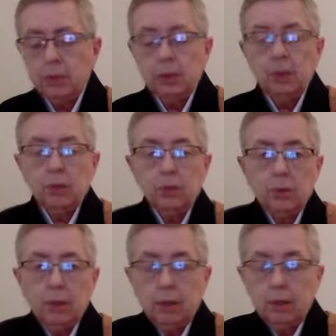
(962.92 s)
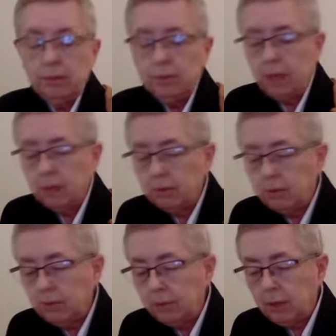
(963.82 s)
teachers and
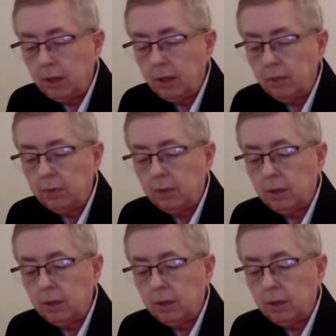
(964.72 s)
philosophers have